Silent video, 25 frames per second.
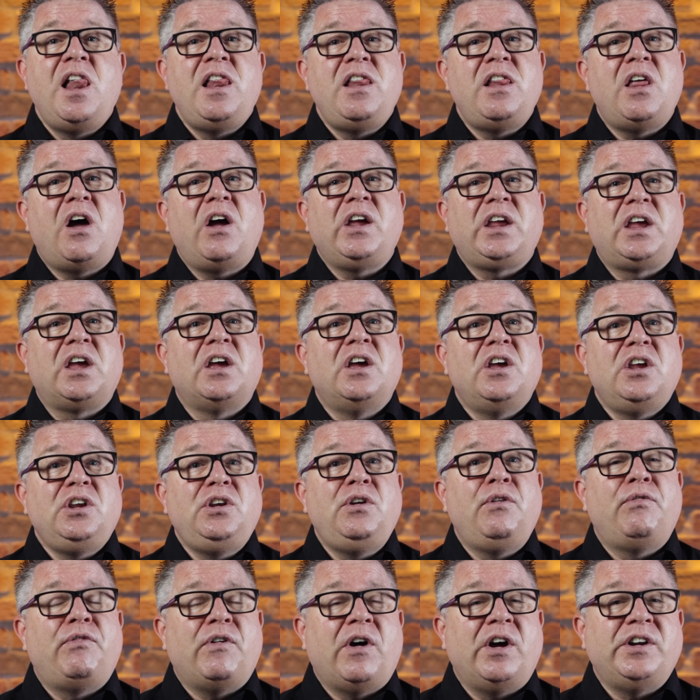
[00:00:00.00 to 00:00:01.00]
like
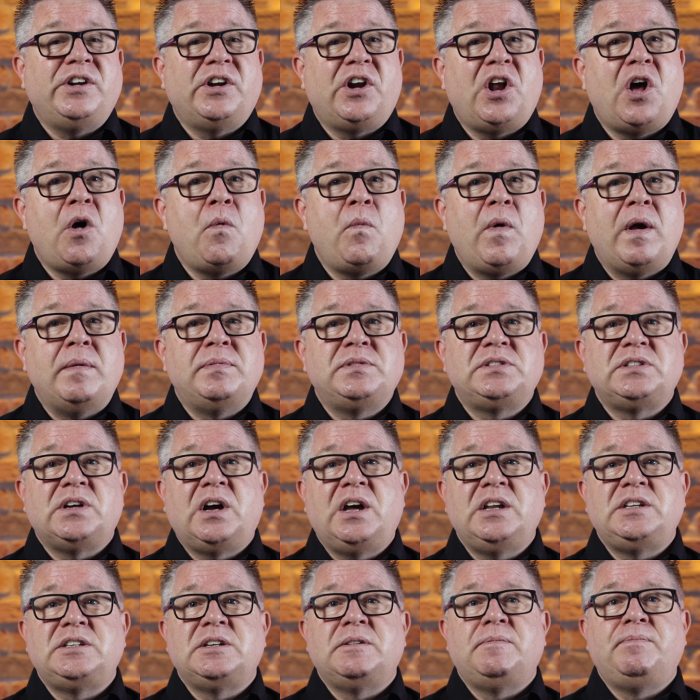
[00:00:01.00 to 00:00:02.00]
you find on our
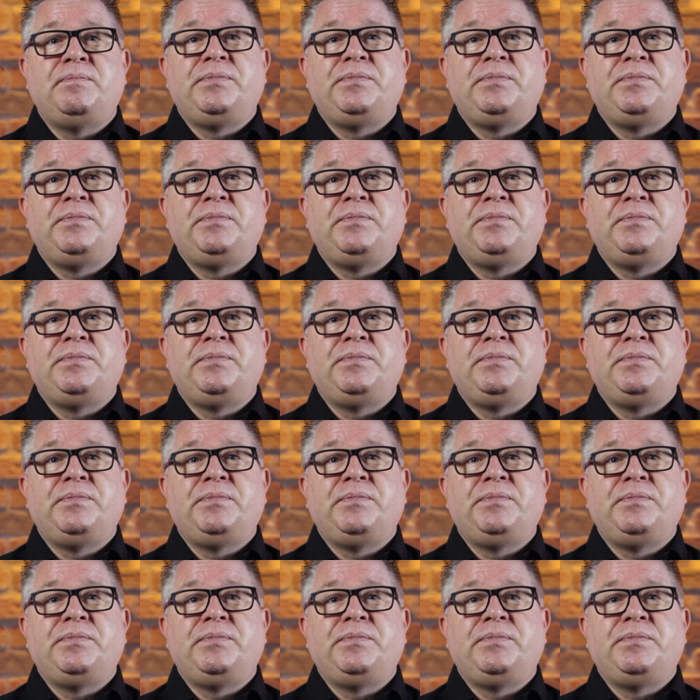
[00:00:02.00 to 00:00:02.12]
website.